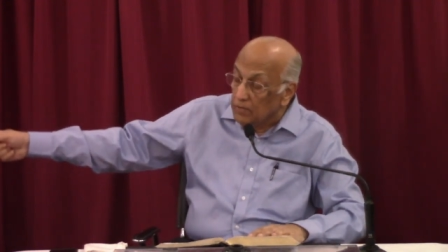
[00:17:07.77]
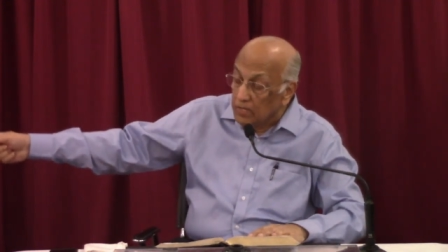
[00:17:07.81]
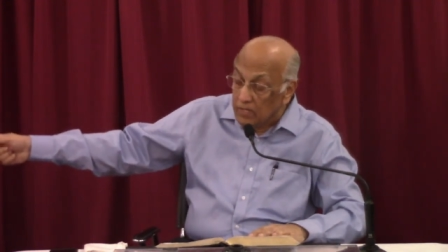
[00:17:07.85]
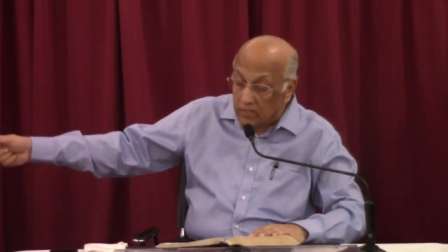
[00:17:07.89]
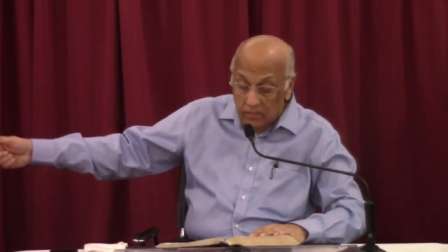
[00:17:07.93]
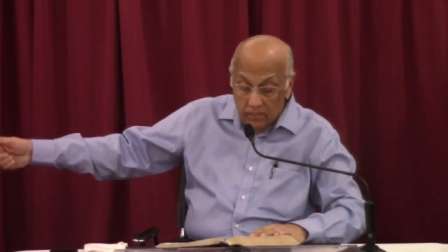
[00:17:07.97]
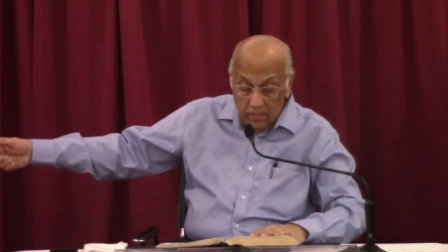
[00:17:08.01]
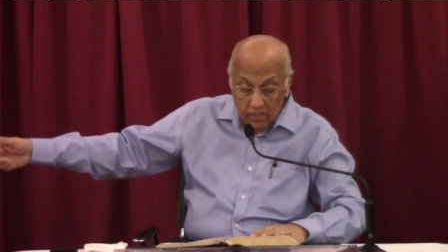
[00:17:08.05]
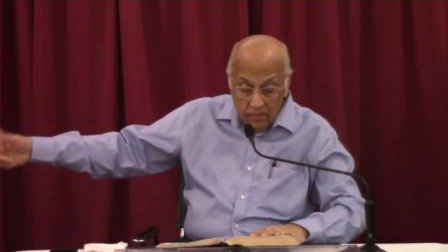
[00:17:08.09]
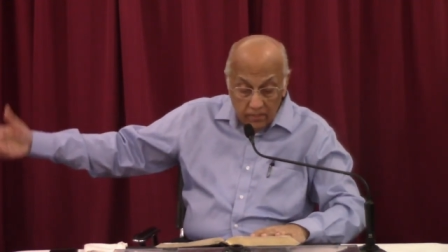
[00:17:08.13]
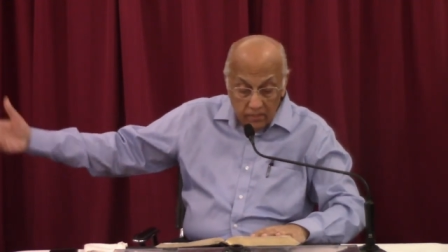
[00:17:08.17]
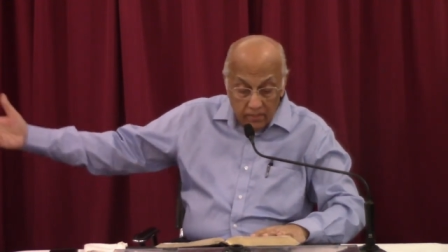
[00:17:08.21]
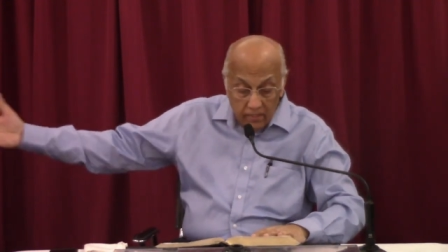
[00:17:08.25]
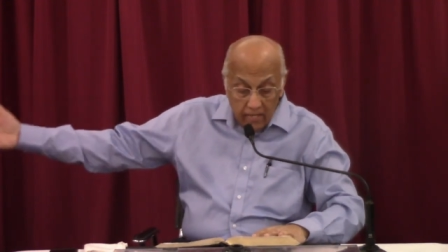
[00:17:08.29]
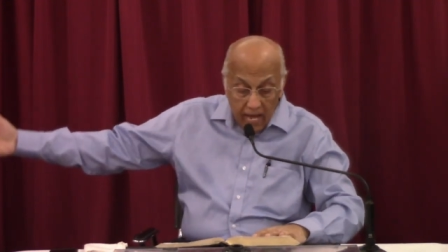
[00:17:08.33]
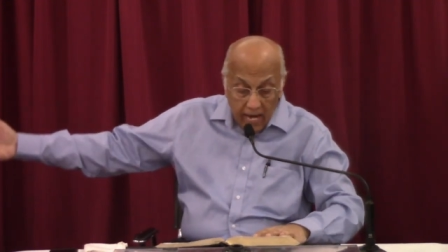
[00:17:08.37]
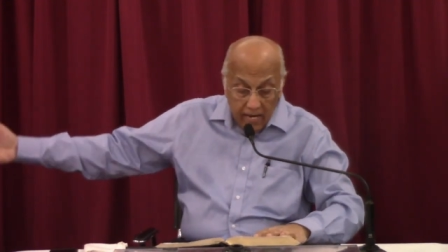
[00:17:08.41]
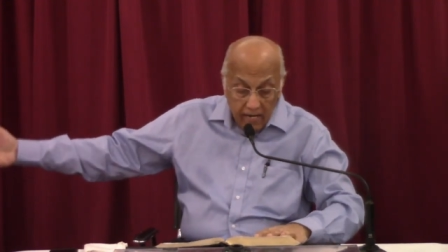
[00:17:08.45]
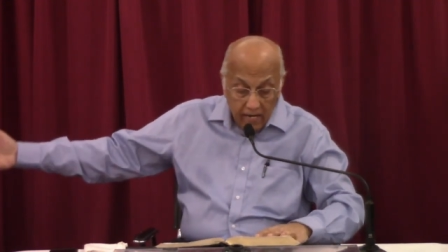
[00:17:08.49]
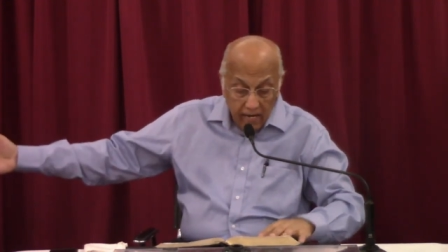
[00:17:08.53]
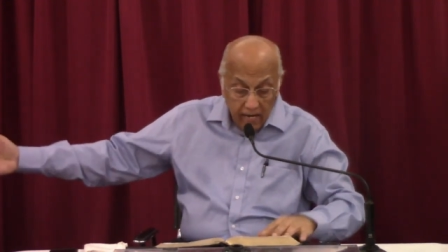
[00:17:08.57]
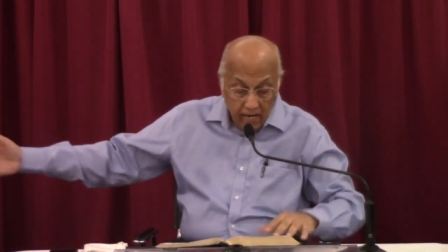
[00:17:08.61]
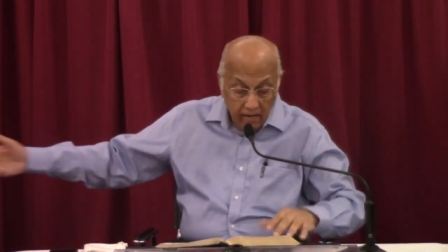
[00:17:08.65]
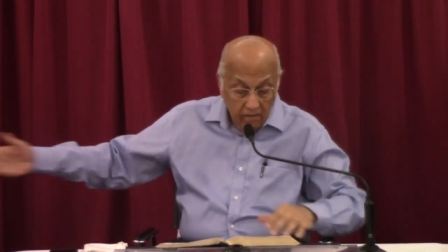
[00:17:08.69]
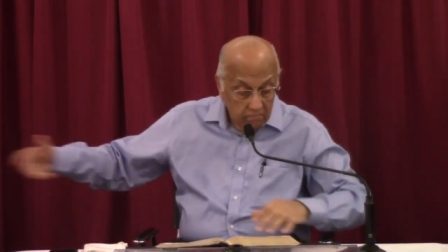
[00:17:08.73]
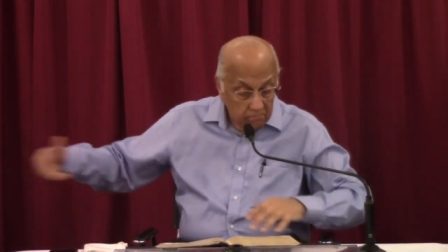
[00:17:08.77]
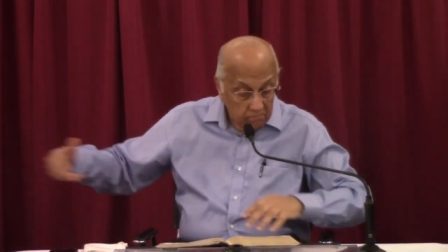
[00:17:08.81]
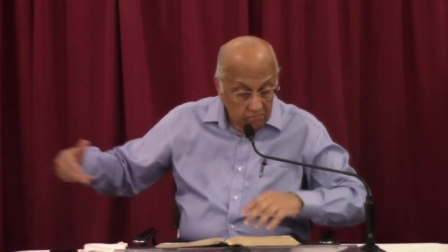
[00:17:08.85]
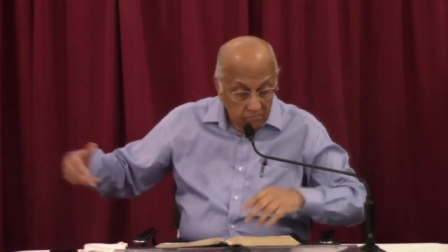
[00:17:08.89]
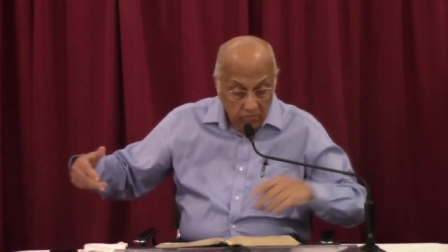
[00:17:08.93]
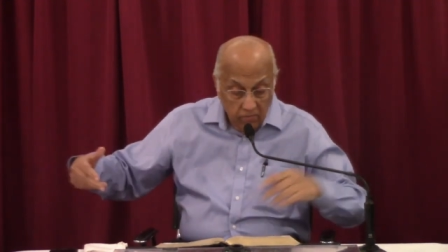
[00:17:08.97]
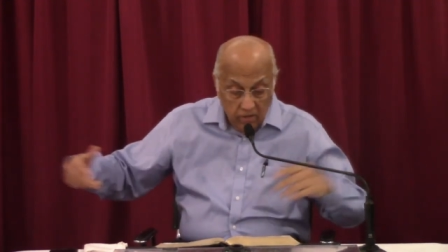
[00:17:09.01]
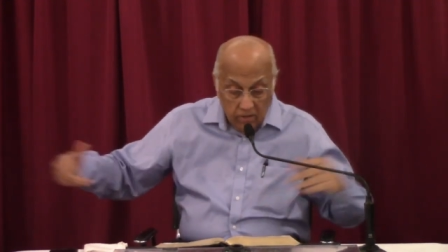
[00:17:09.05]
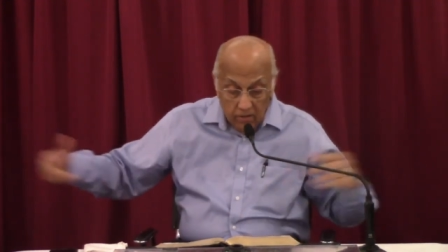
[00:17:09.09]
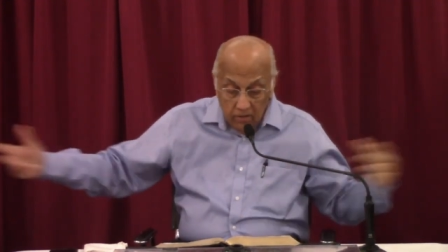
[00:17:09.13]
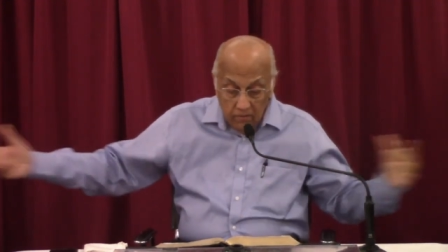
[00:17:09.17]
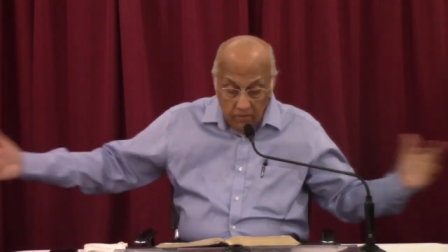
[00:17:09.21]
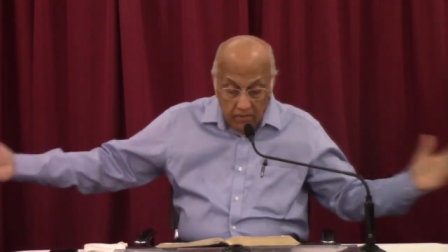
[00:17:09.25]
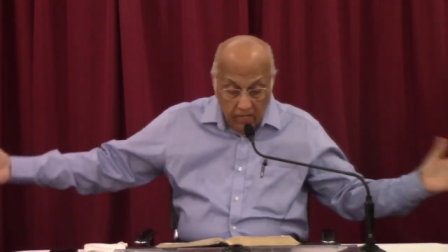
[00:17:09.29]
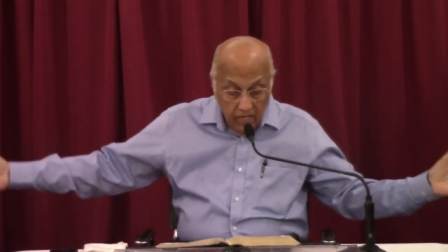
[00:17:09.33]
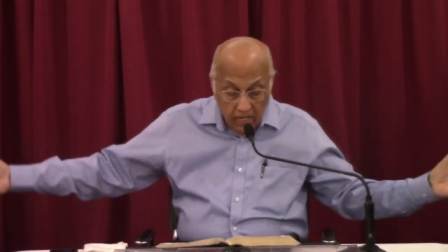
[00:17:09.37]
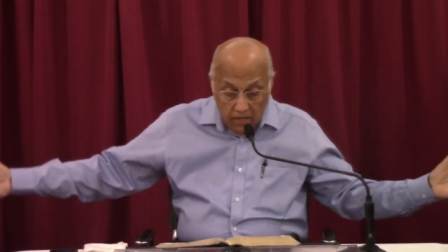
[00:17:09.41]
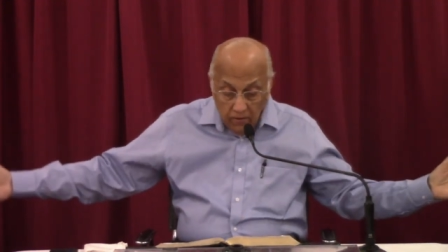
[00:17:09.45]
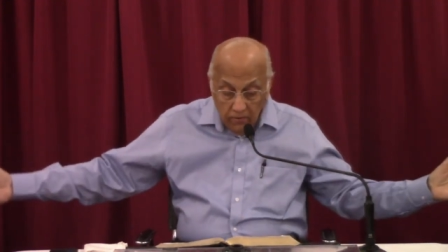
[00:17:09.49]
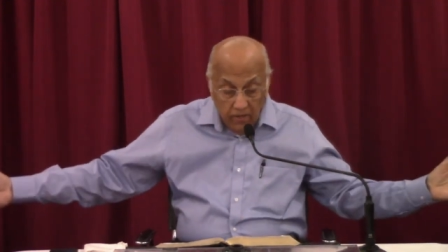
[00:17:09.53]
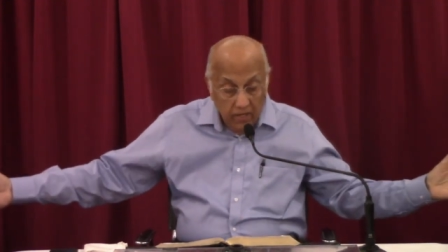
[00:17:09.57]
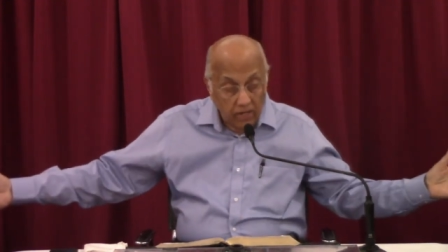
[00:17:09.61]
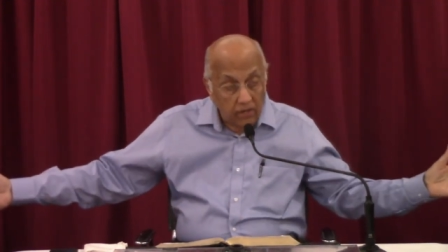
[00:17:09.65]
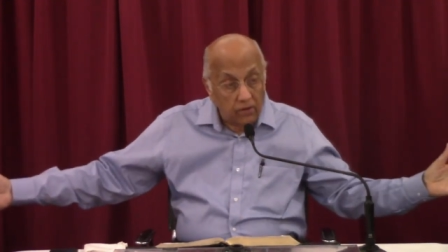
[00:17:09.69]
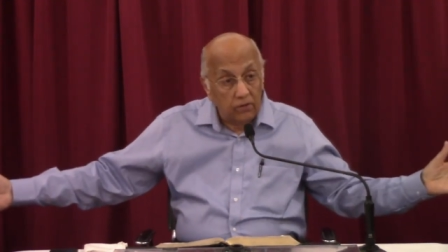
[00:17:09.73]
but it says in that day, we're going to be
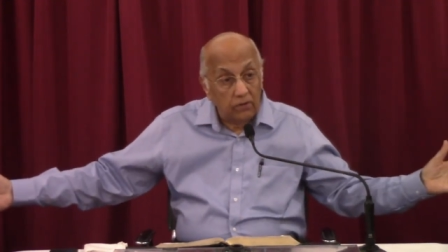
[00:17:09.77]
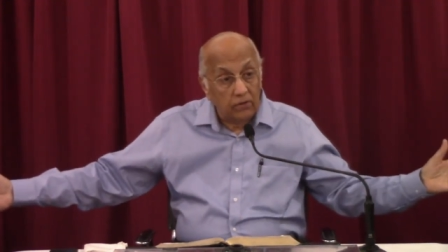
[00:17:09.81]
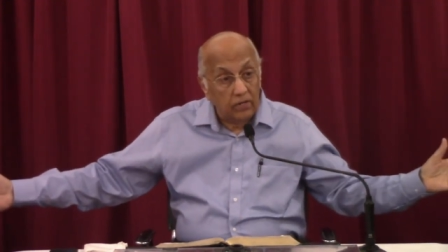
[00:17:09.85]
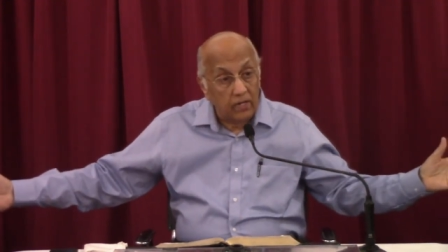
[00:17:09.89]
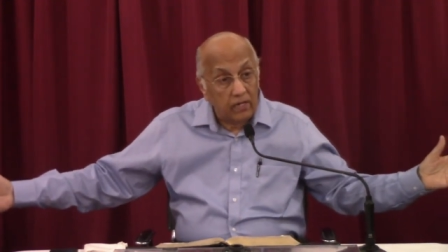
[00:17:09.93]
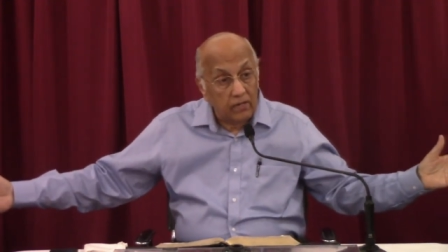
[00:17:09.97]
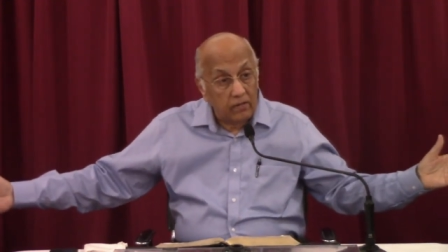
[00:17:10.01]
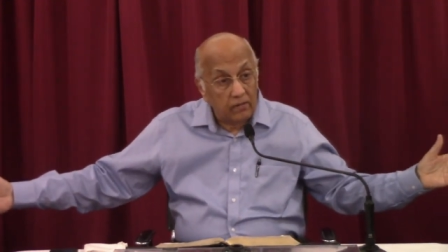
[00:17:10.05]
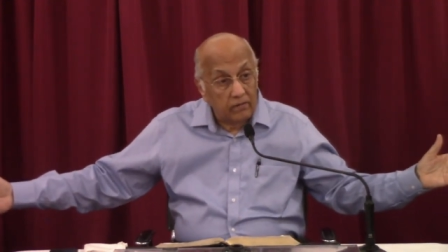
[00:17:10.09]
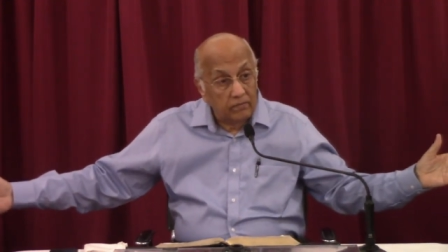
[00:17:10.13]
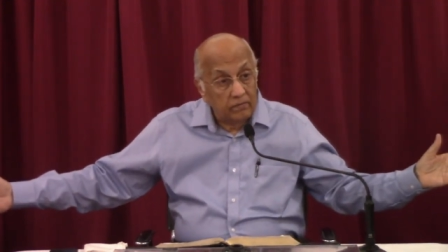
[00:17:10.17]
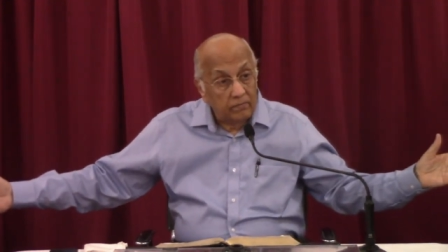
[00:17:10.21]
equally holy.